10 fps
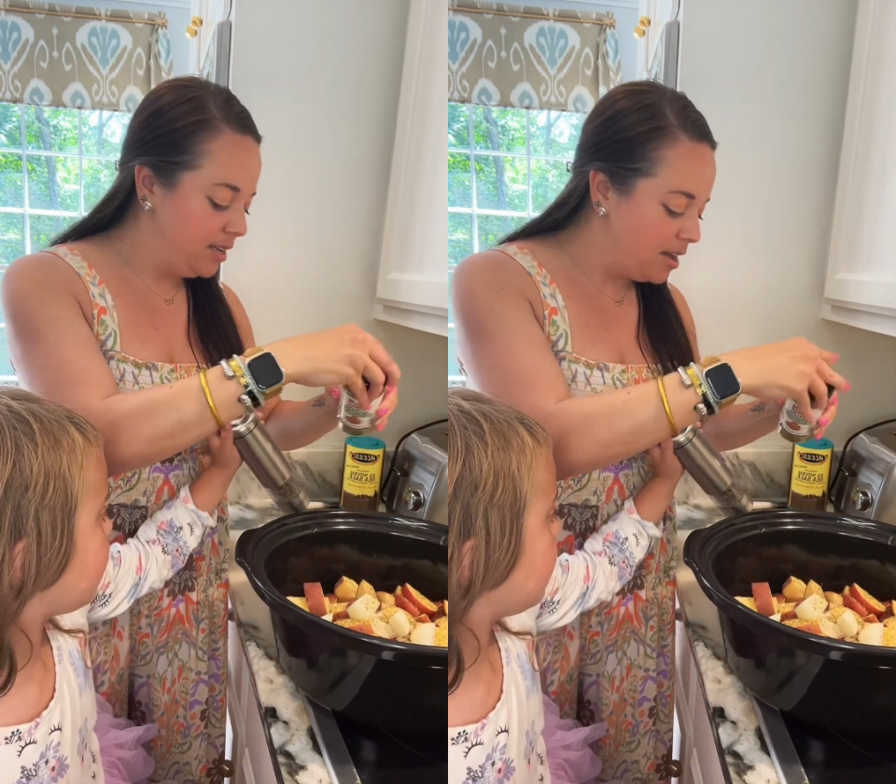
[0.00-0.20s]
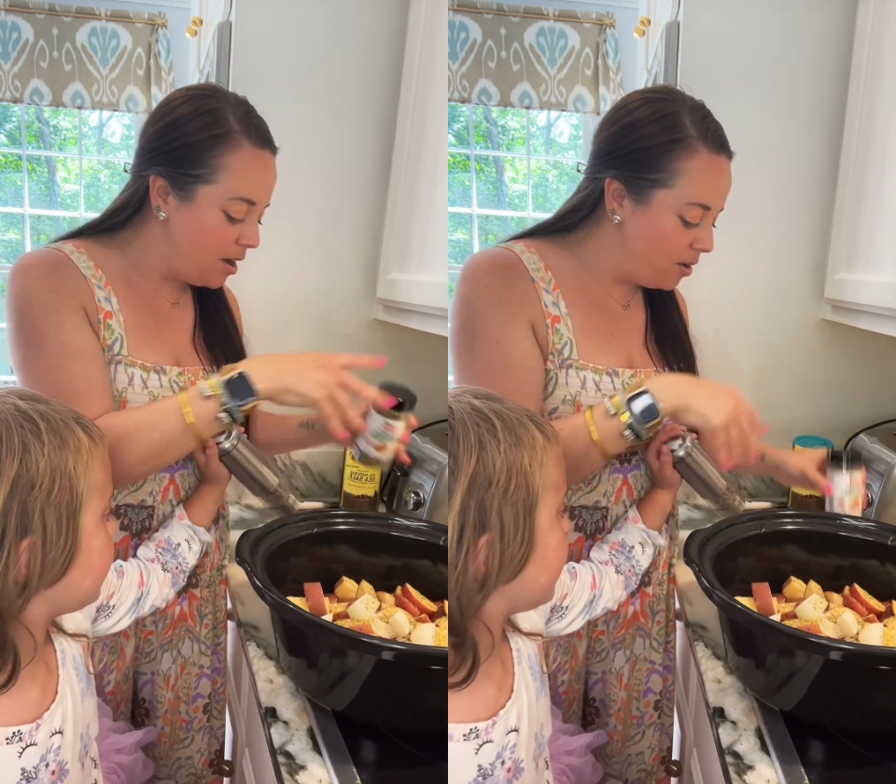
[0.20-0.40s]

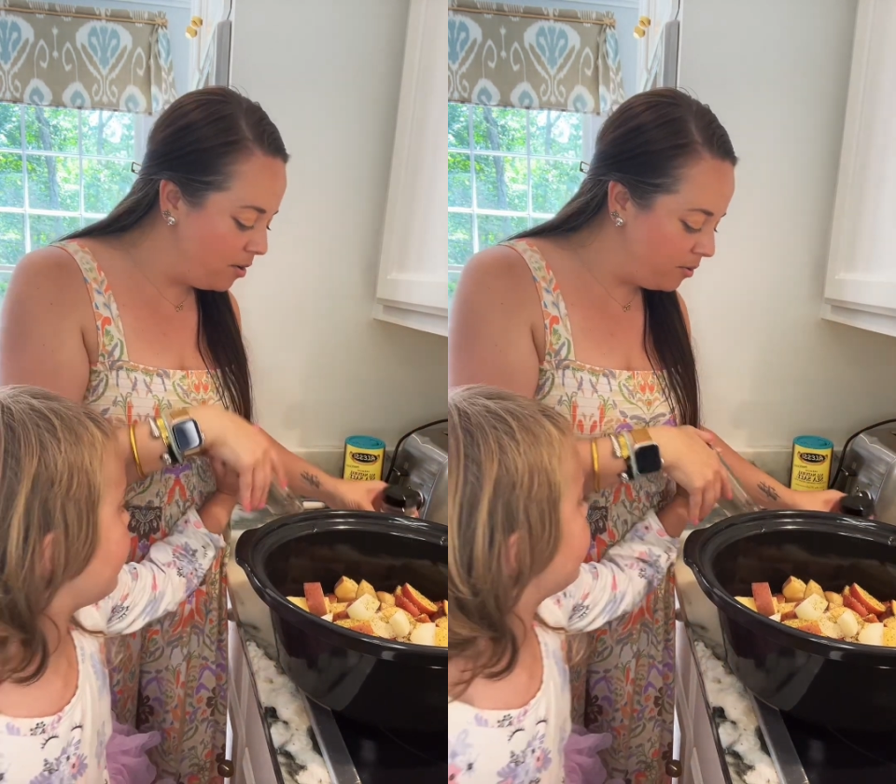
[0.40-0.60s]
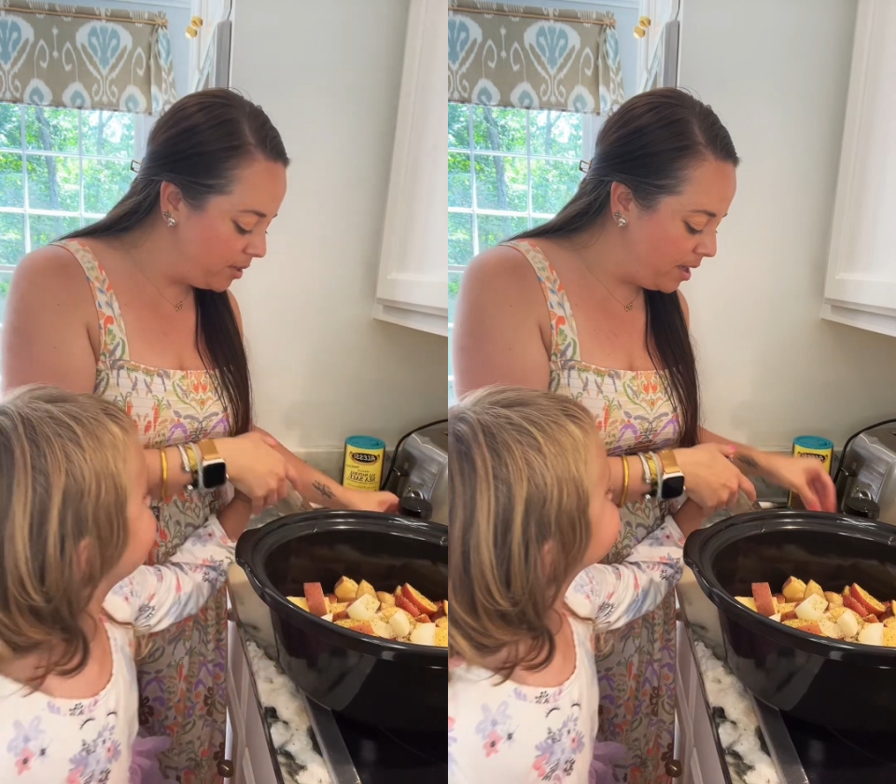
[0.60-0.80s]

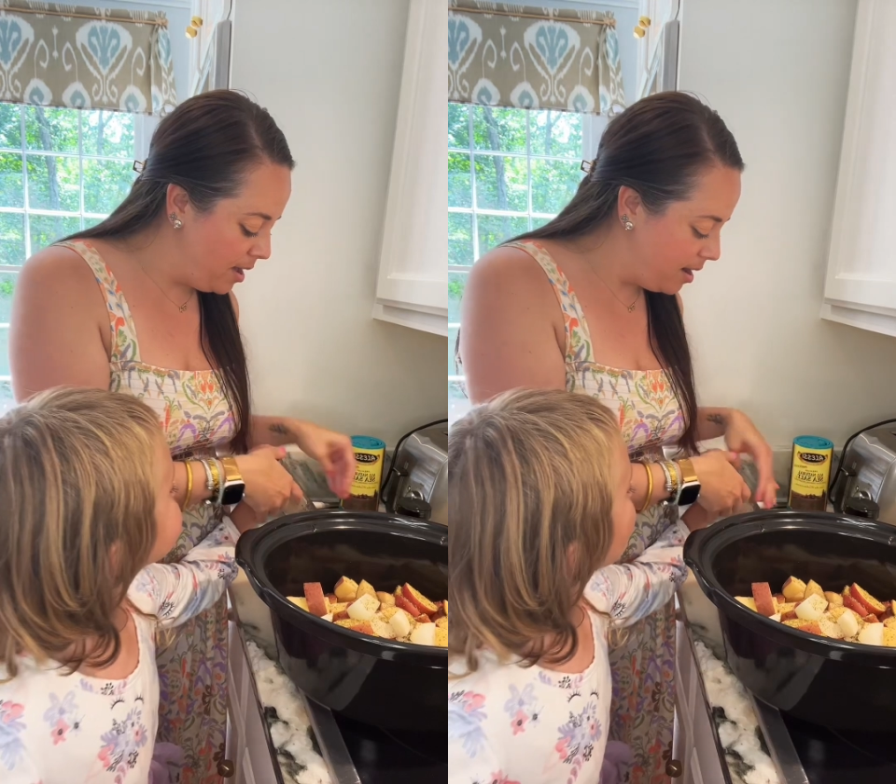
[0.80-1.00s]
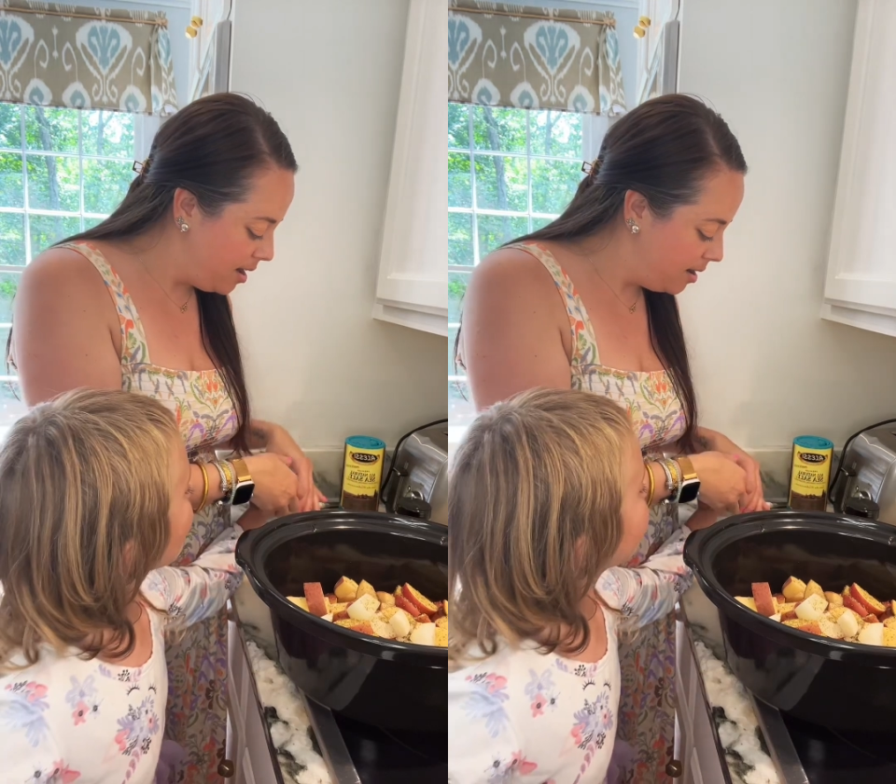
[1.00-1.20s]
Oh
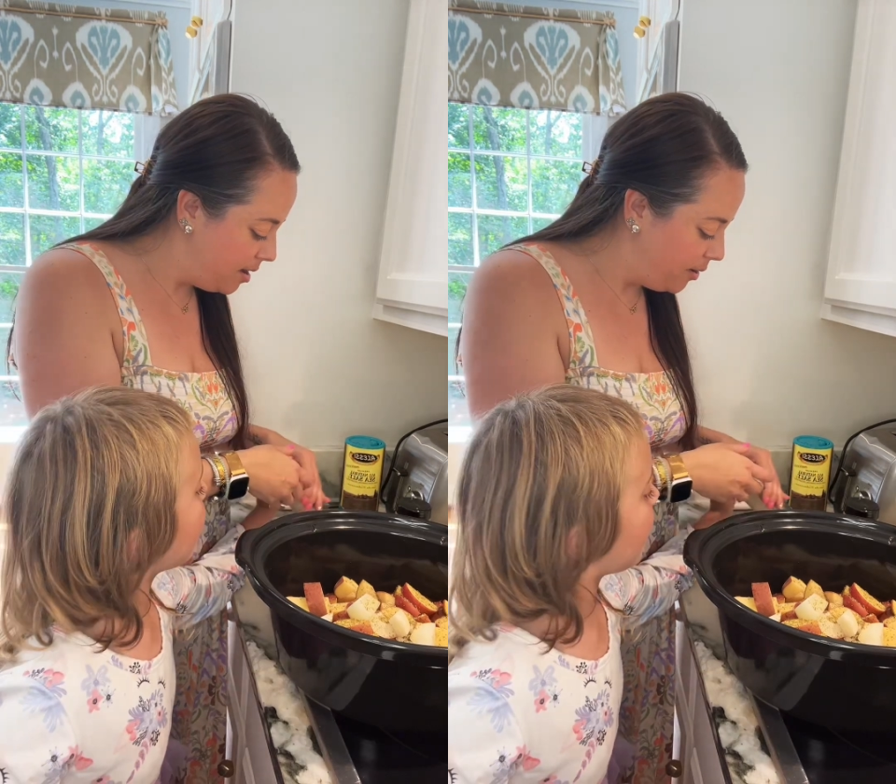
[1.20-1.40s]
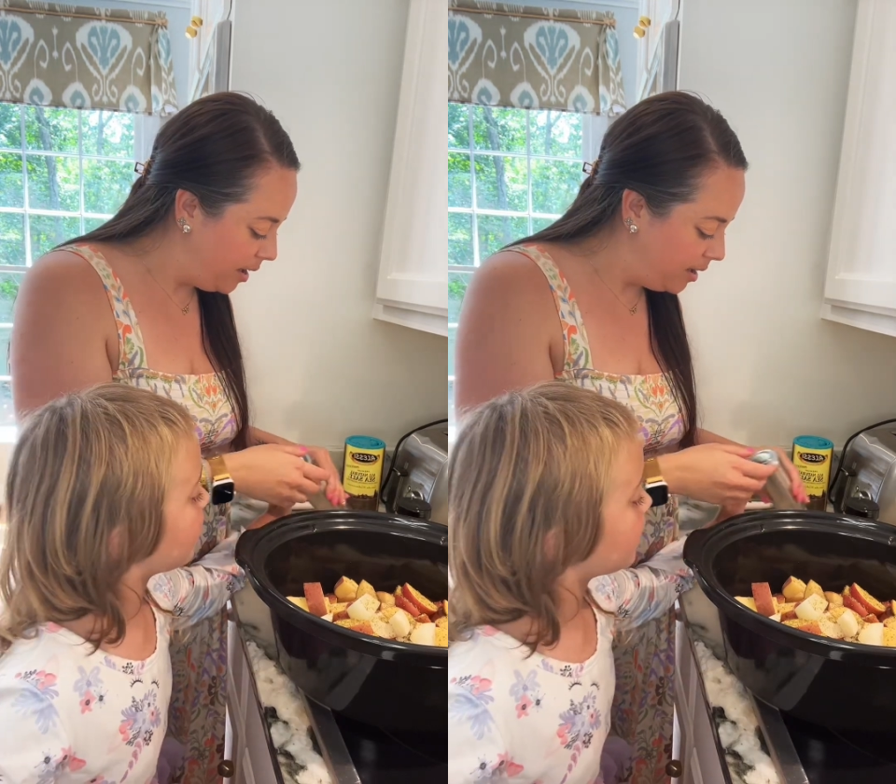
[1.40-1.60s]
yeah,
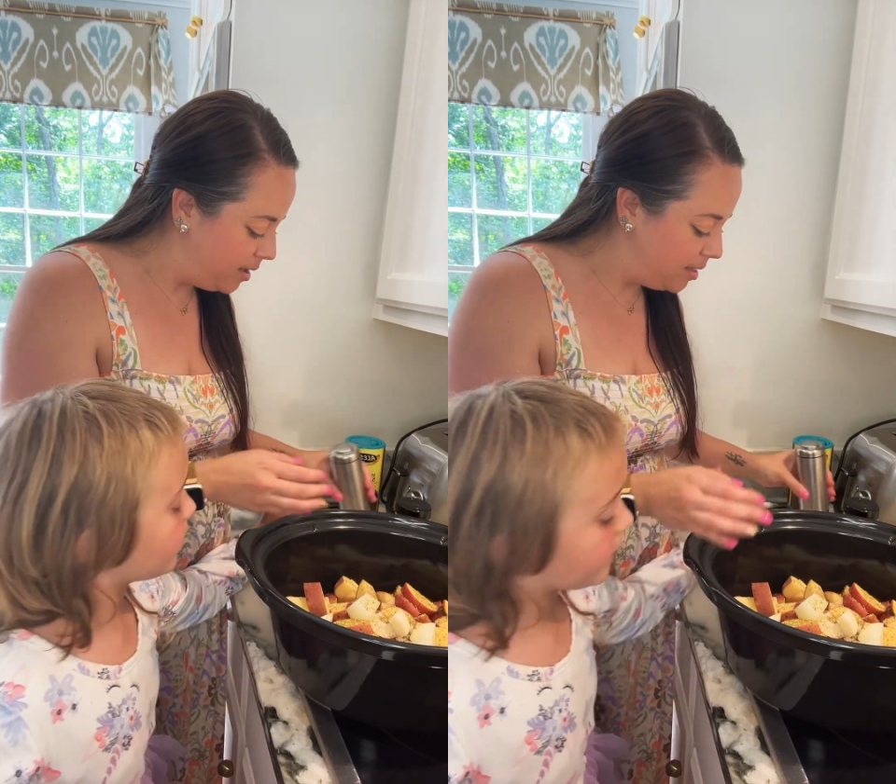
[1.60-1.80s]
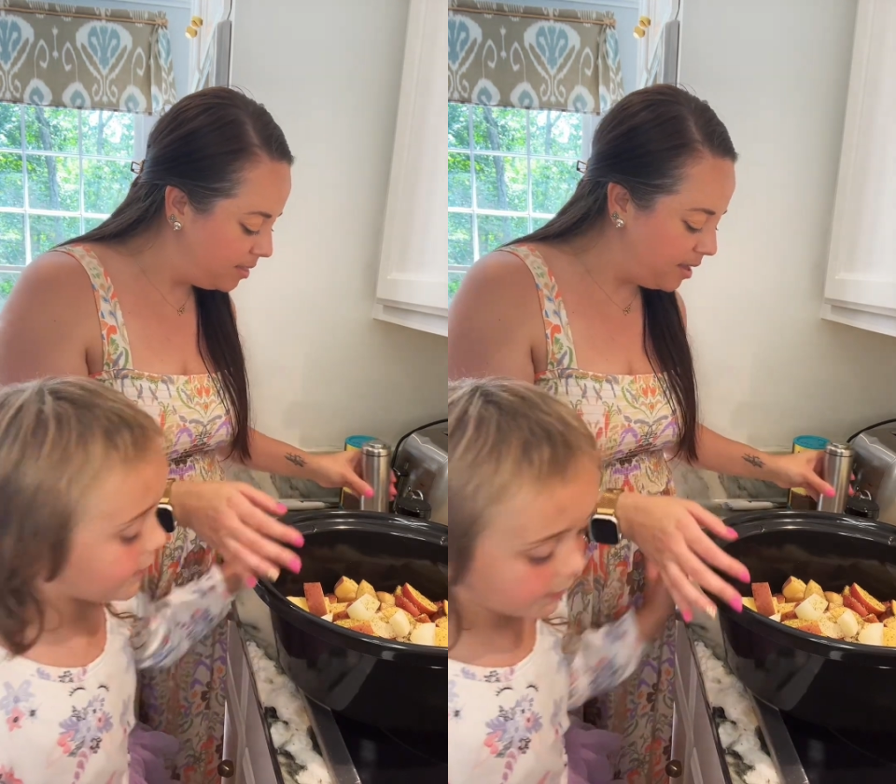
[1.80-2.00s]

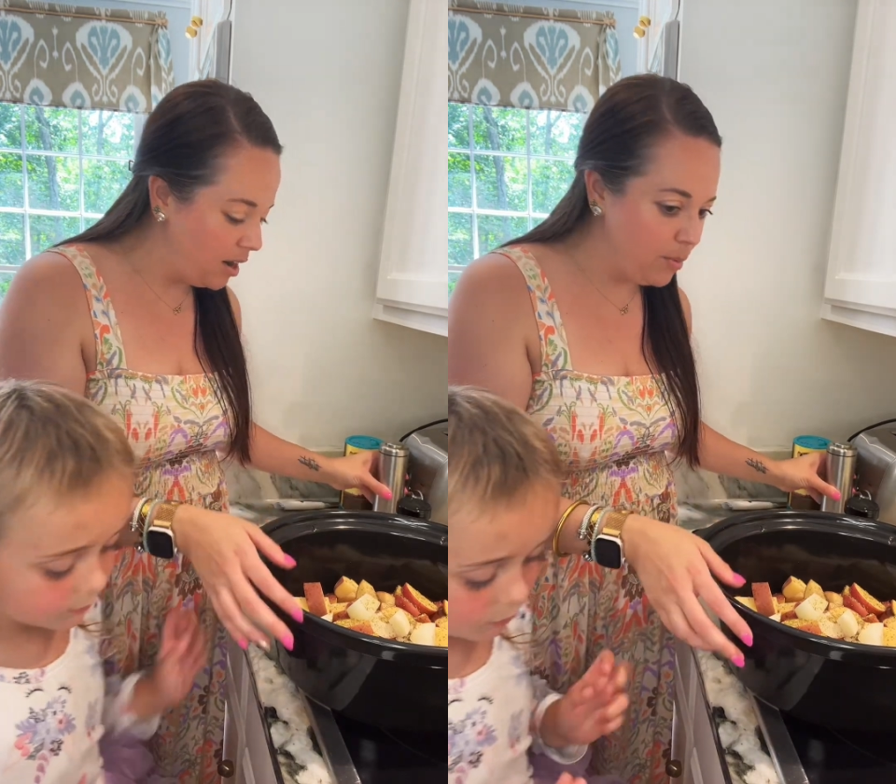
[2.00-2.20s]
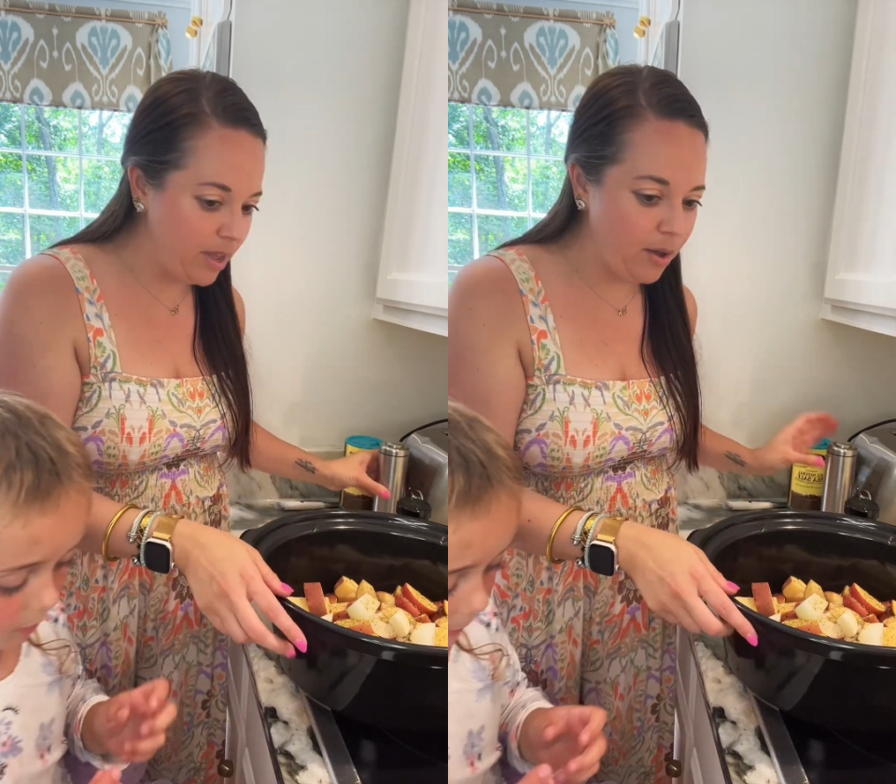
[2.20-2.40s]
okay,
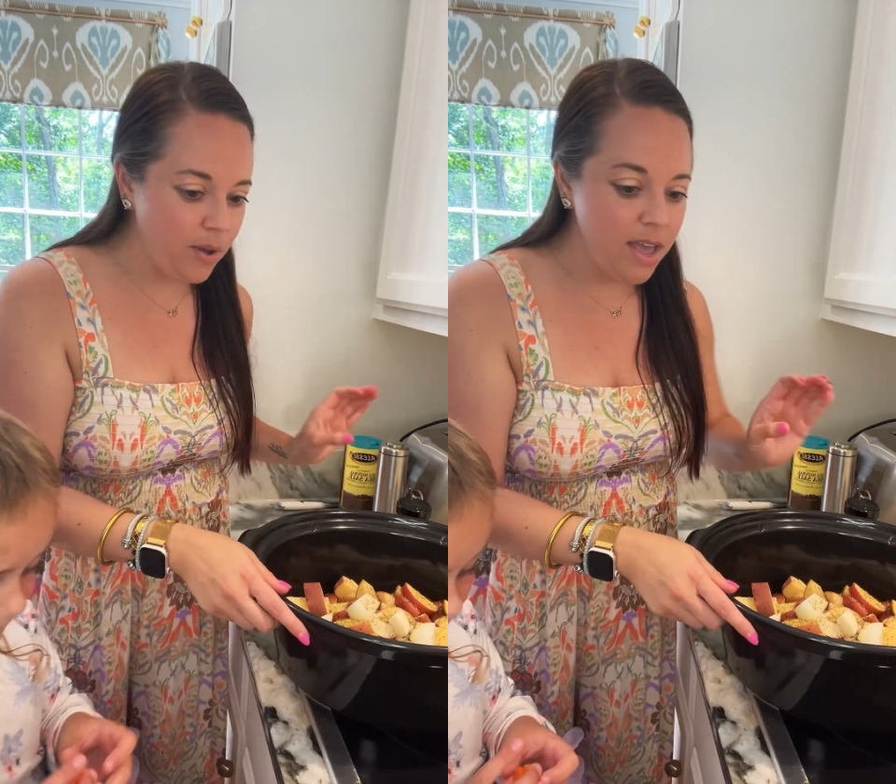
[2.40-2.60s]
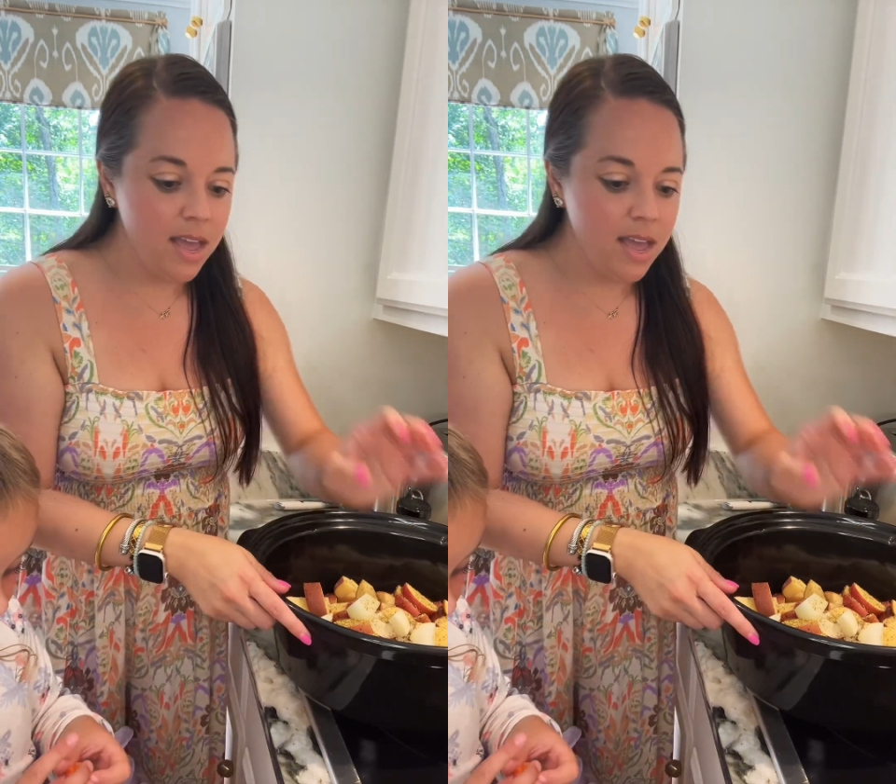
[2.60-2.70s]
there we go.